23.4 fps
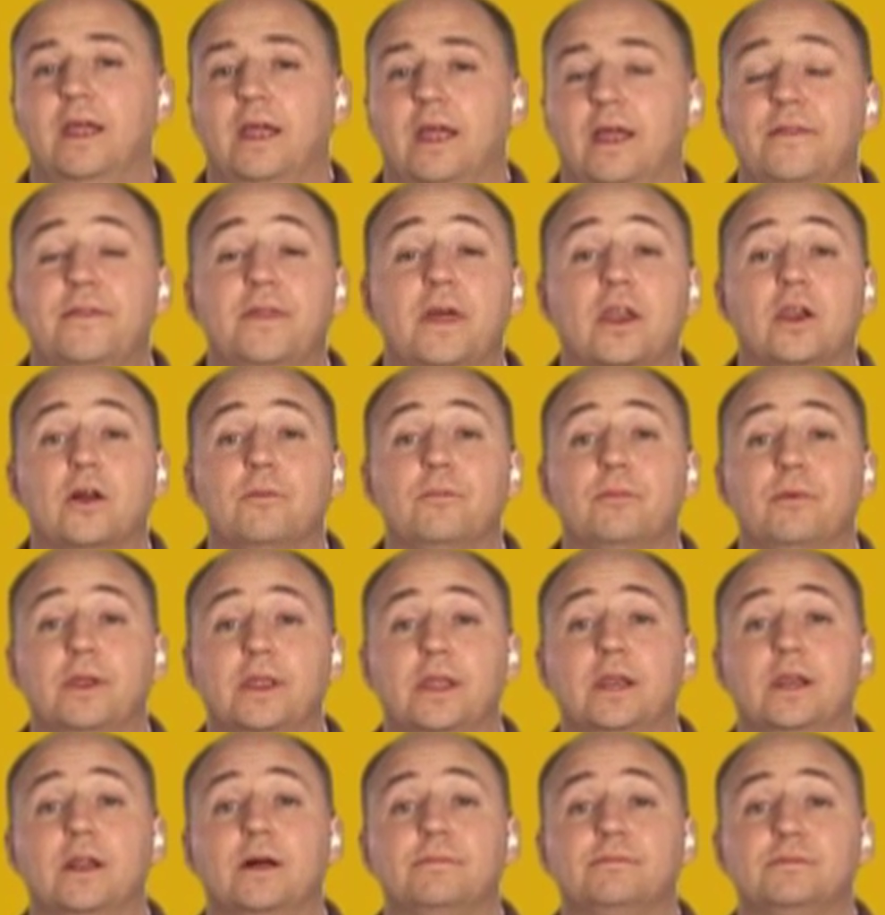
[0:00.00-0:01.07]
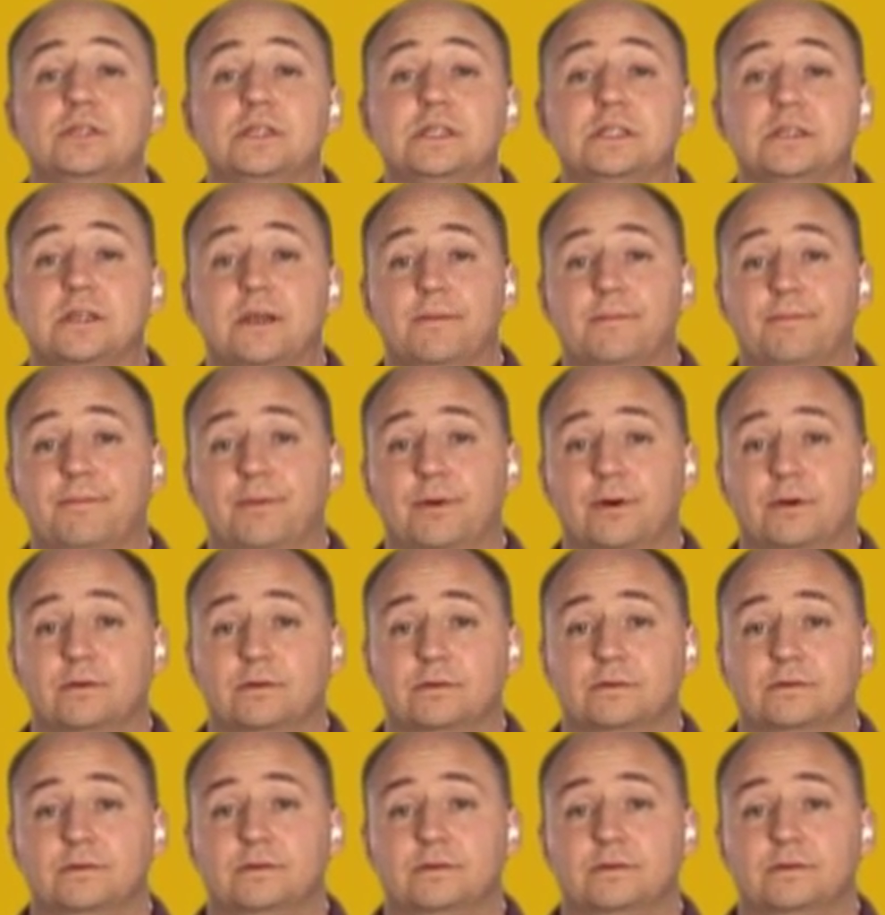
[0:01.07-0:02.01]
and then I'll bring it up to tempo.